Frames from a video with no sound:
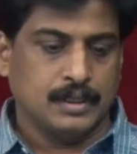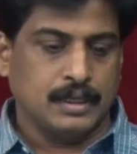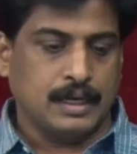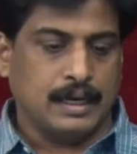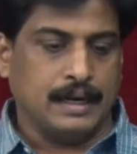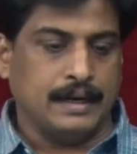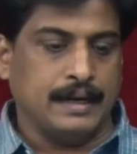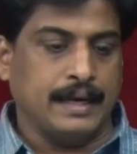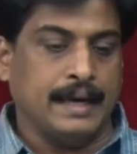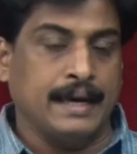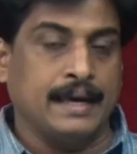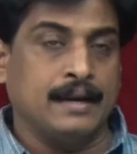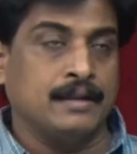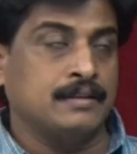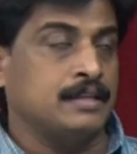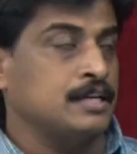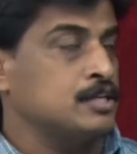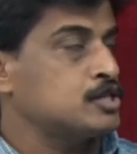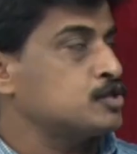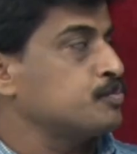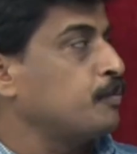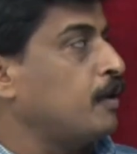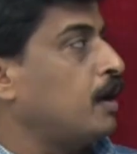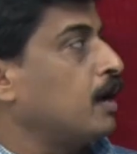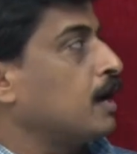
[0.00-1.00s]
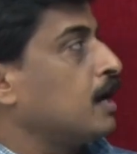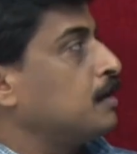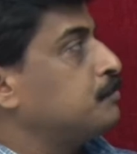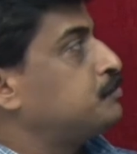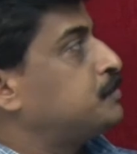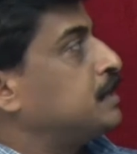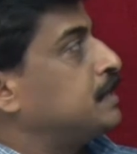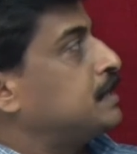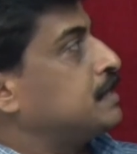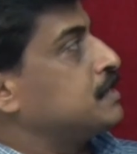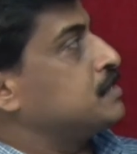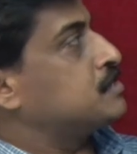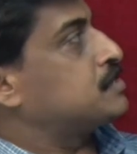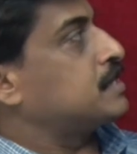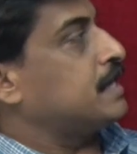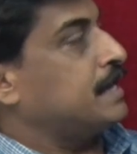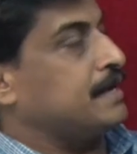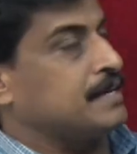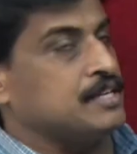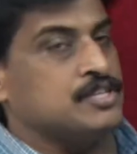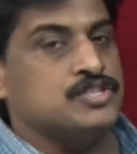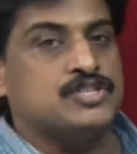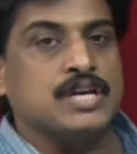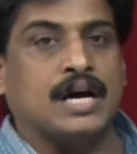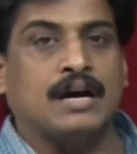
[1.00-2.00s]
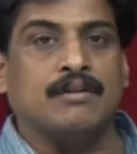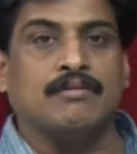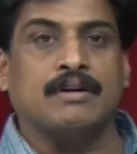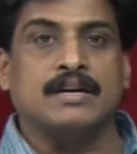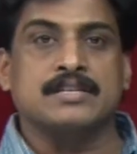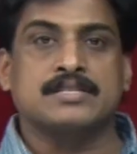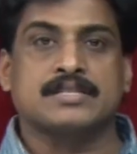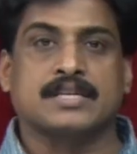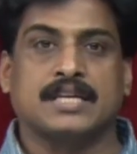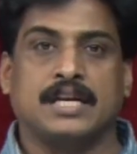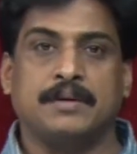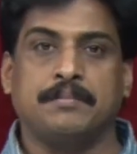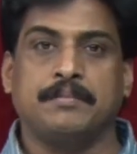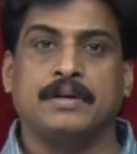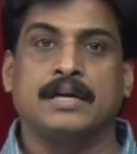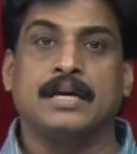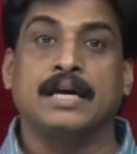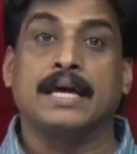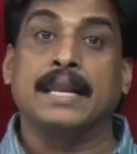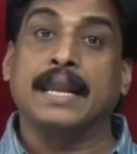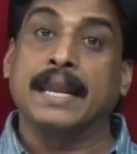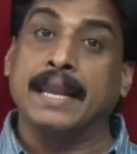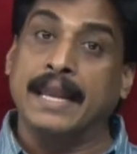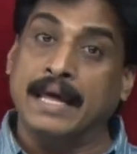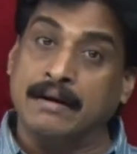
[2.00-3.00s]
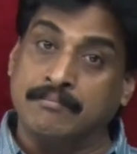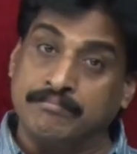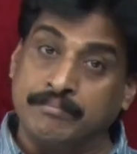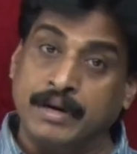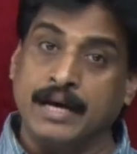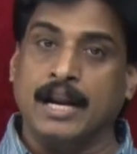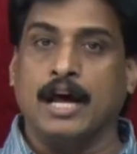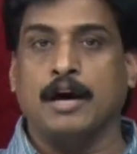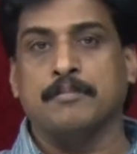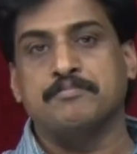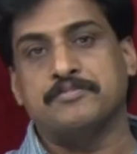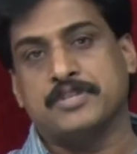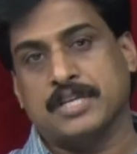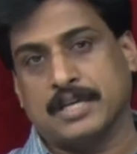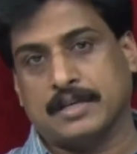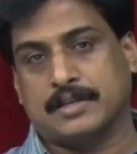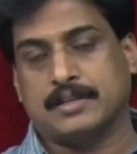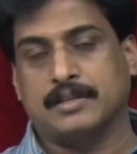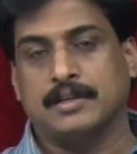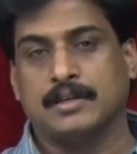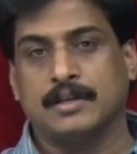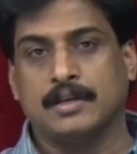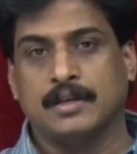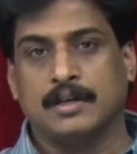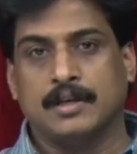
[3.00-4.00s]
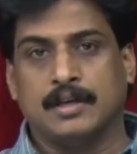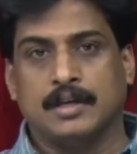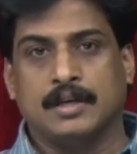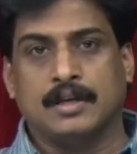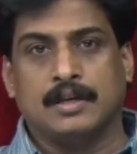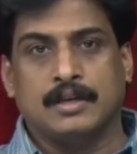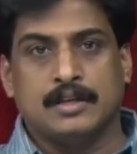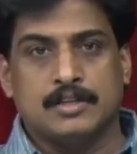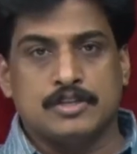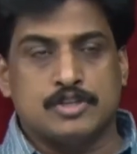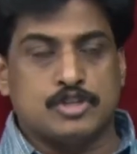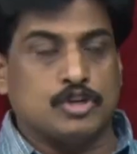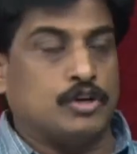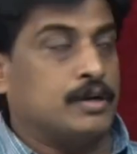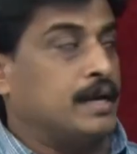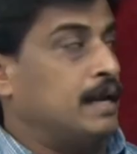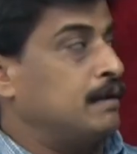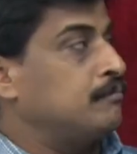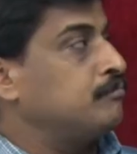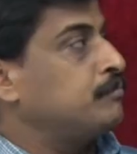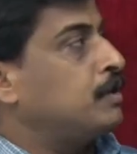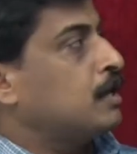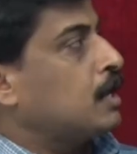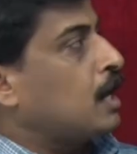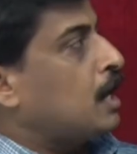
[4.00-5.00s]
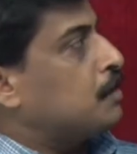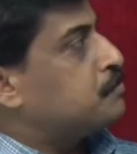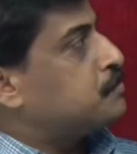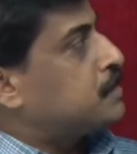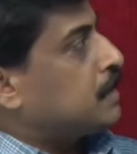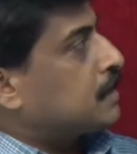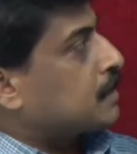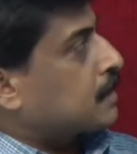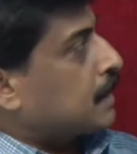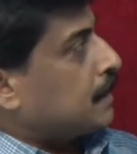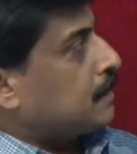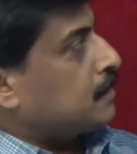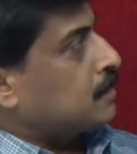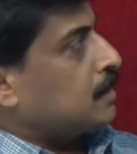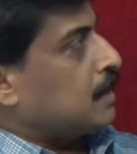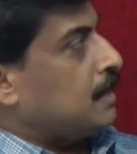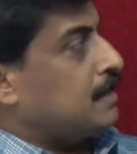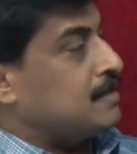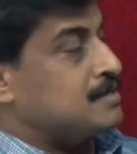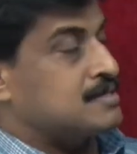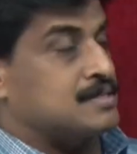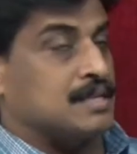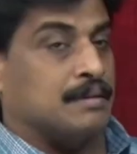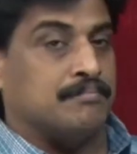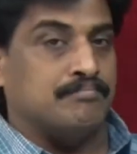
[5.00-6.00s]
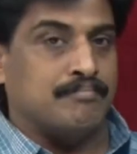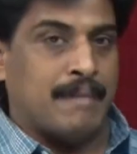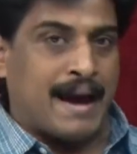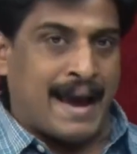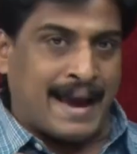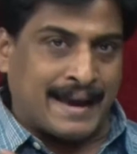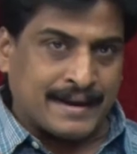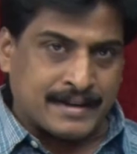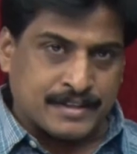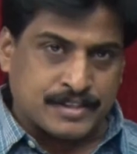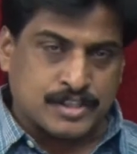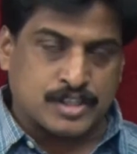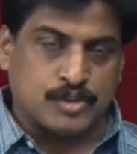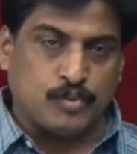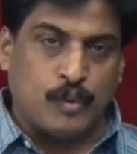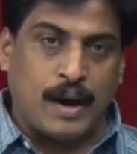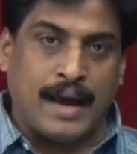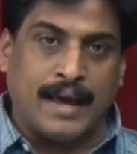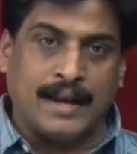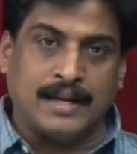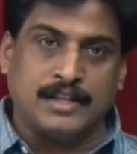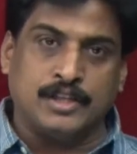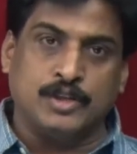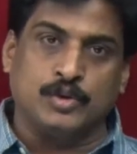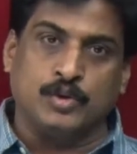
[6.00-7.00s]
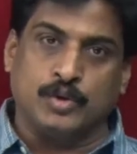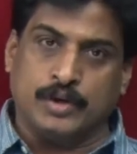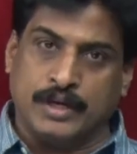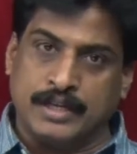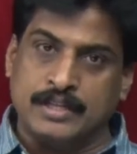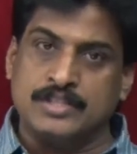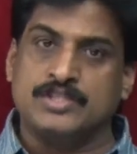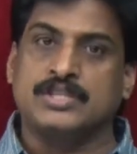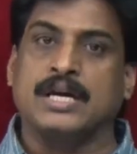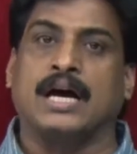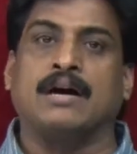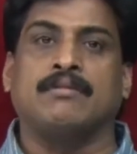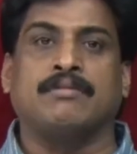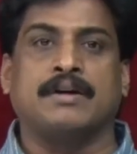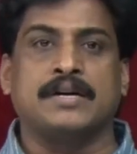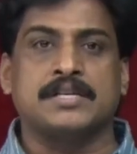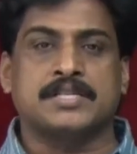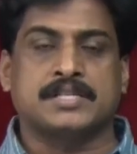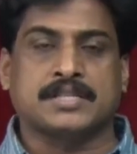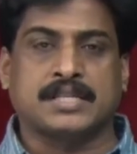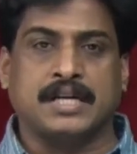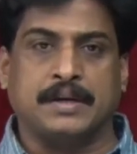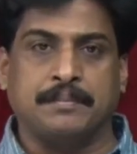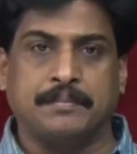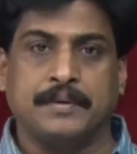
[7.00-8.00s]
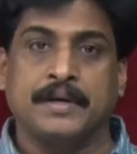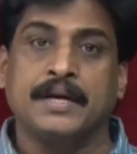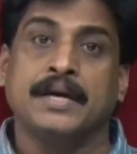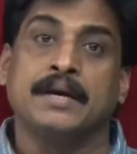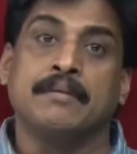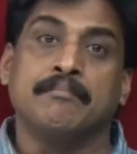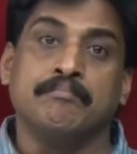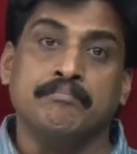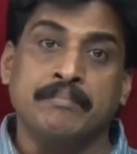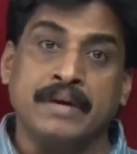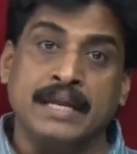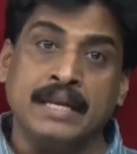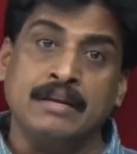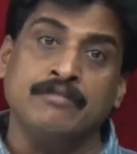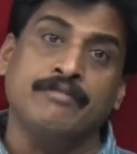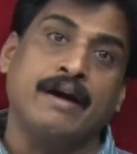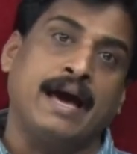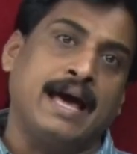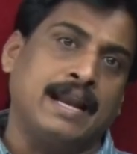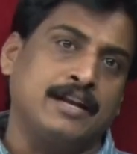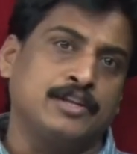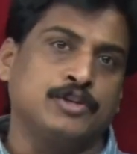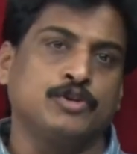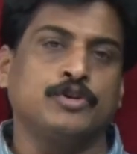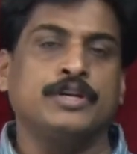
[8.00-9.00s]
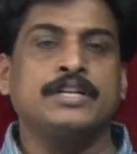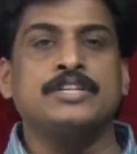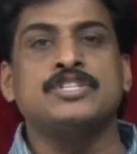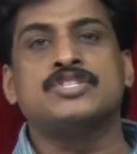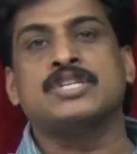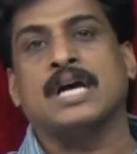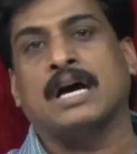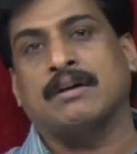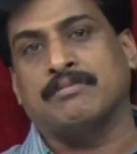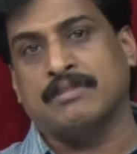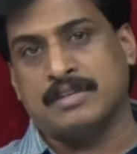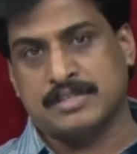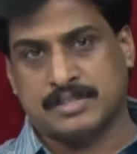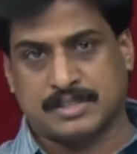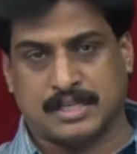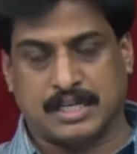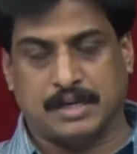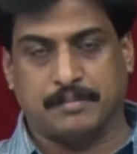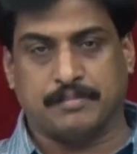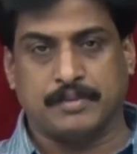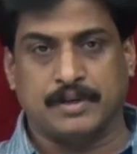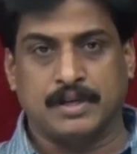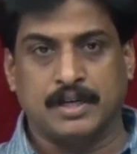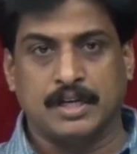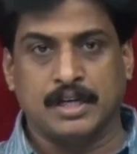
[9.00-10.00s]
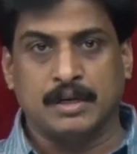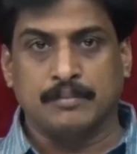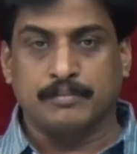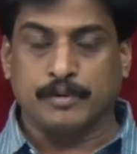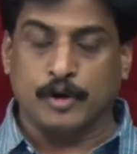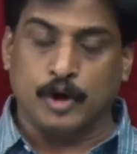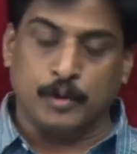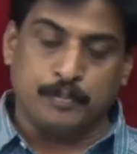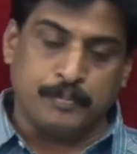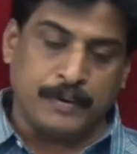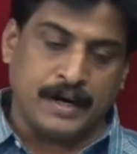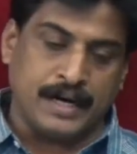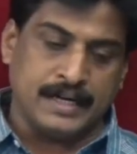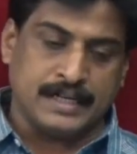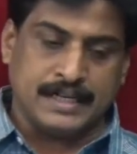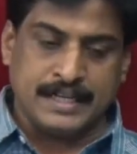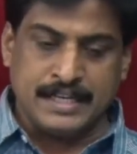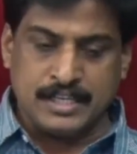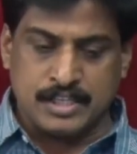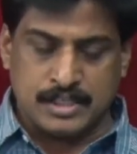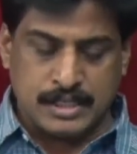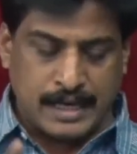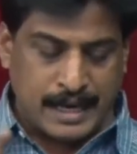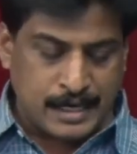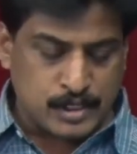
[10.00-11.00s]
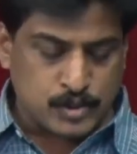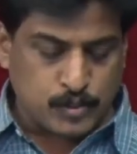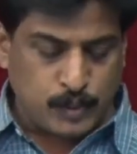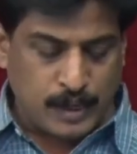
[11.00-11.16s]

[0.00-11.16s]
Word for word: And another small object is there in JavaScript number object. So number object contains the max value in JavaScript min value in JavaScript properties as